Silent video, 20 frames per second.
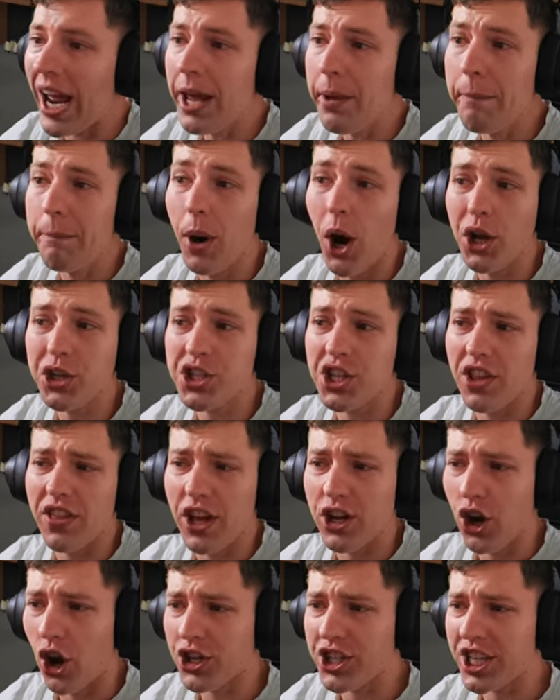Graham Potter,
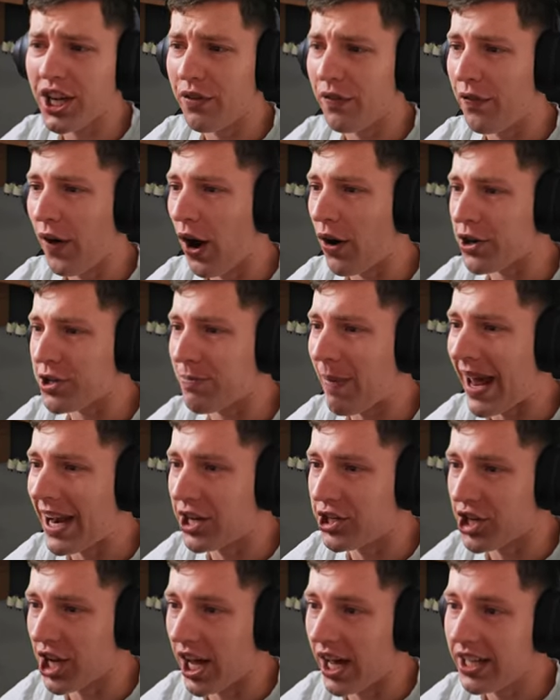the Nottingham Forest
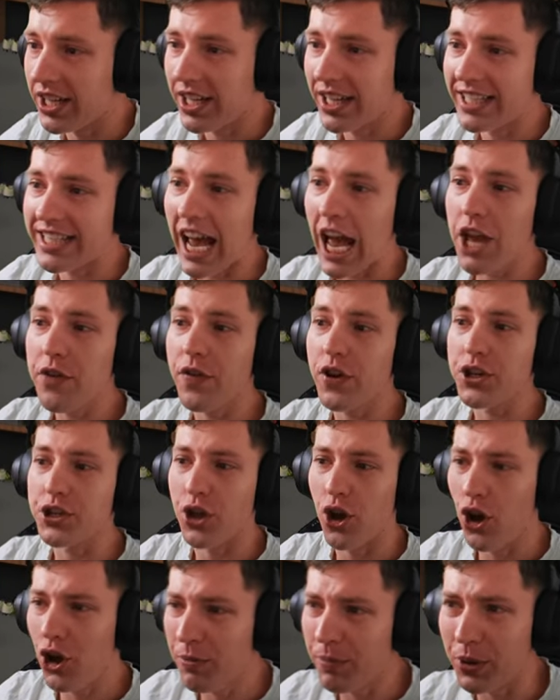manager.
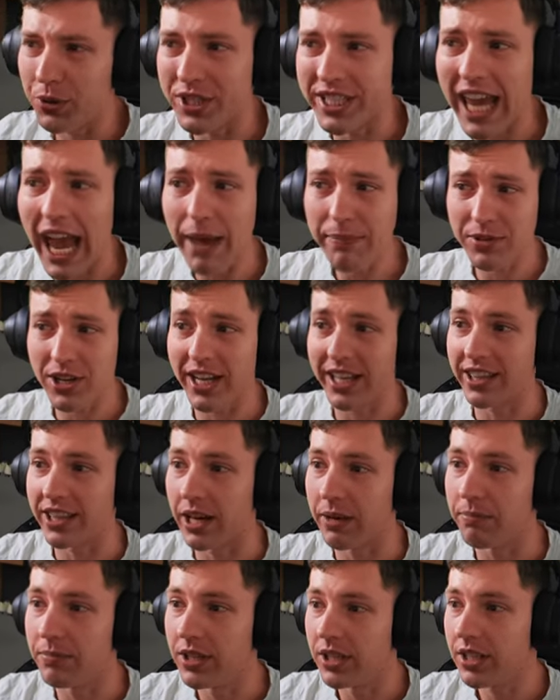David Turnbull's captaining
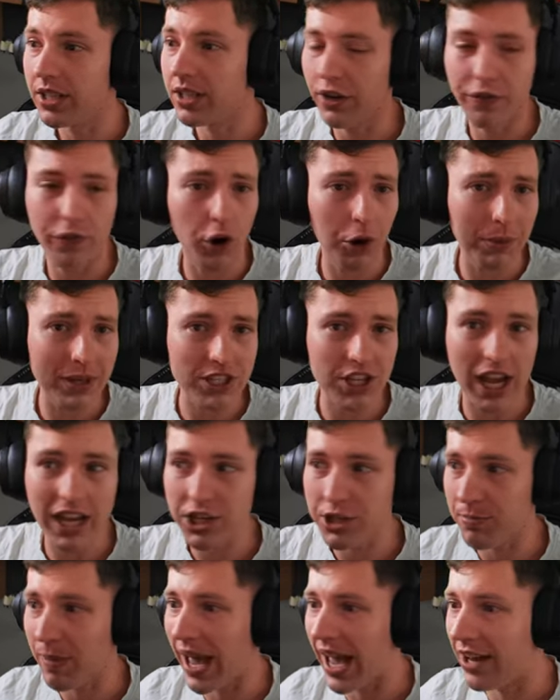them. The former
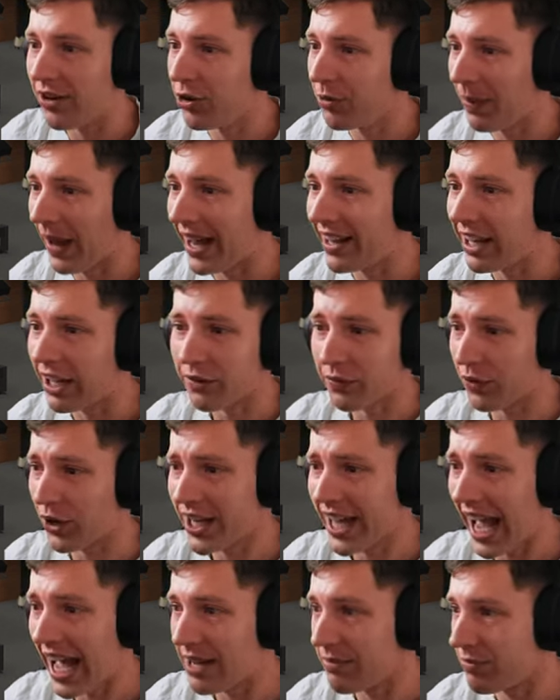Saints man who played like three